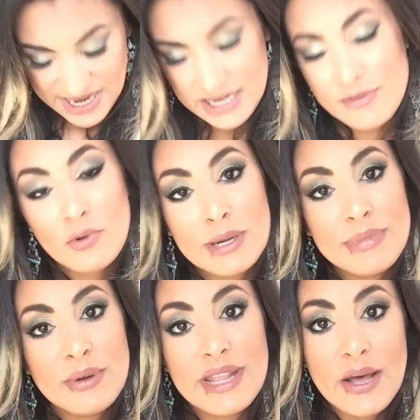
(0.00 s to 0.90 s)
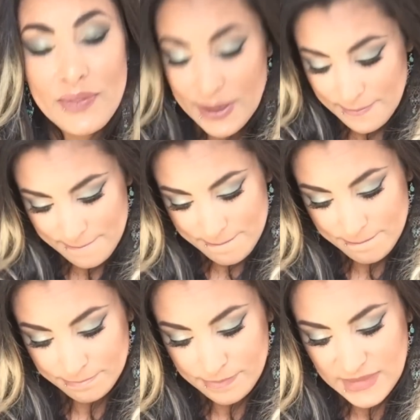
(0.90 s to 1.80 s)
I never want to be without them.
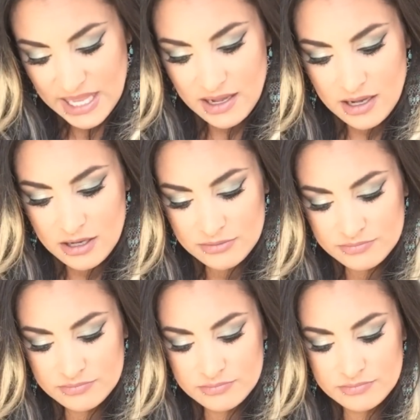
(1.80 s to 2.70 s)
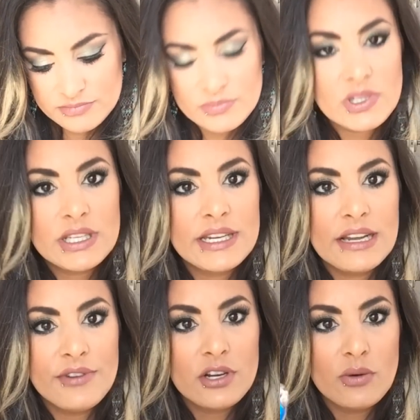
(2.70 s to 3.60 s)
You can
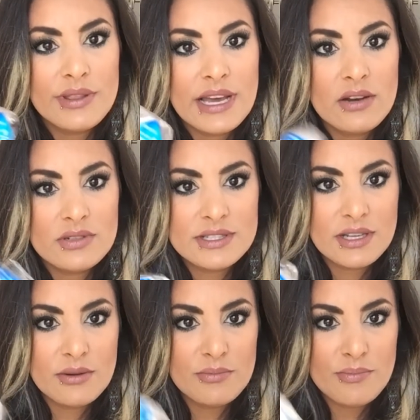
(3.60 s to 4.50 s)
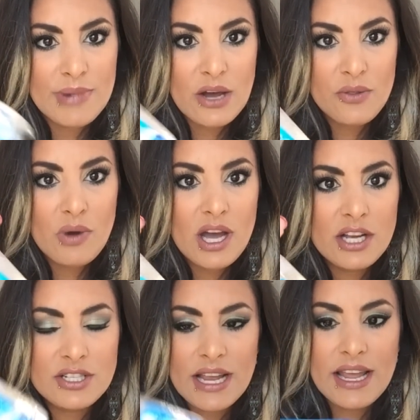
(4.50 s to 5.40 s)
never go without some
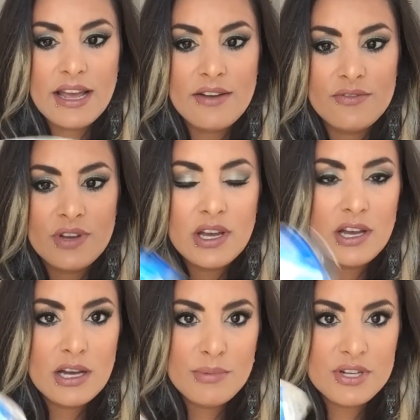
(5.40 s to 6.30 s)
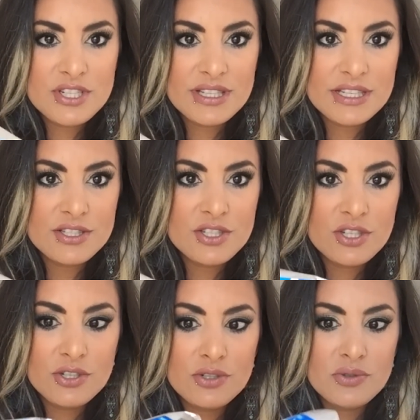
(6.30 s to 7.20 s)
mouthwash. I have a bunch of these
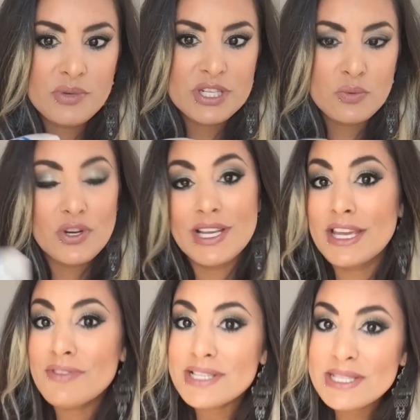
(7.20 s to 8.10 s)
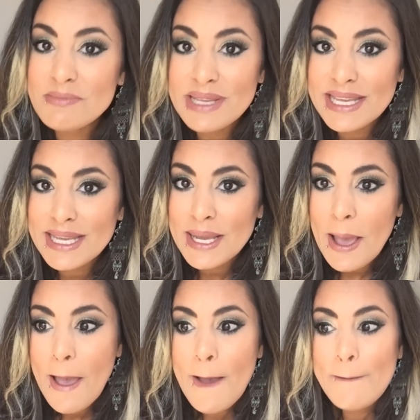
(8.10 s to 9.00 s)
too, which were given to me
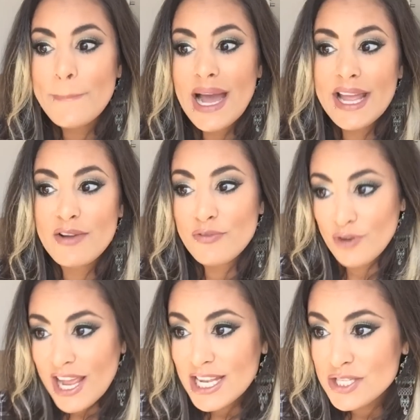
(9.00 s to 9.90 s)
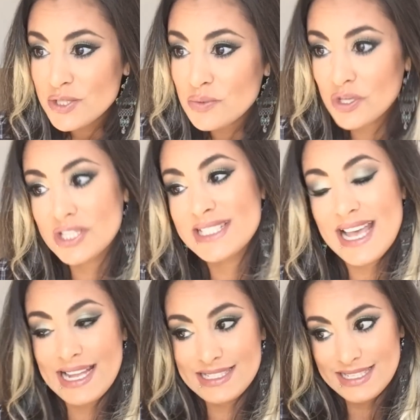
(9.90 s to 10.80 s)
by a friend who works
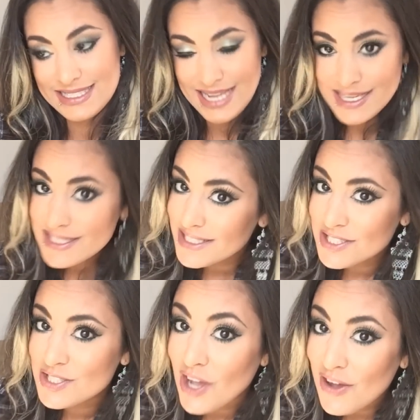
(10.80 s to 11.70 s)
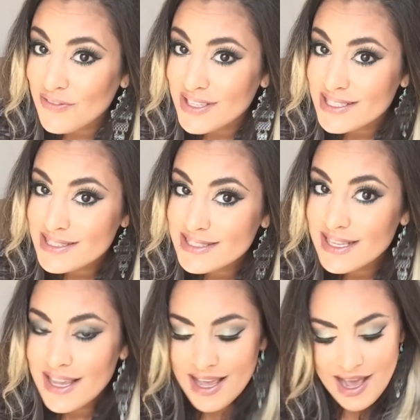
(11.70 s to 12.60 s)
at a dentist's office.
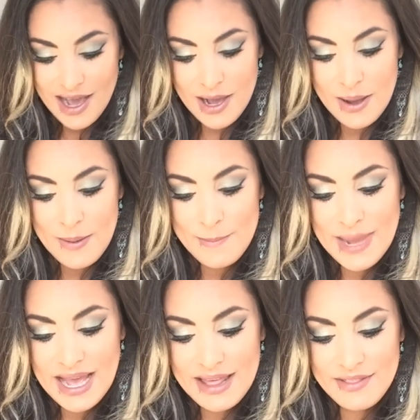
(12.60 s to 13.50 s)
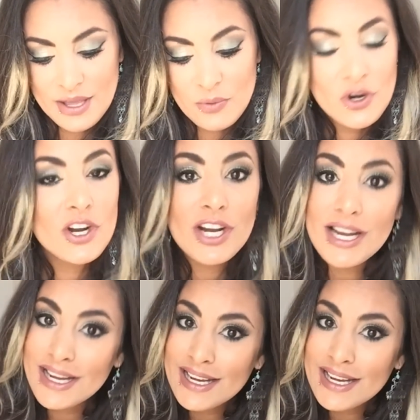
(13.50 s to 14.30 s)
They were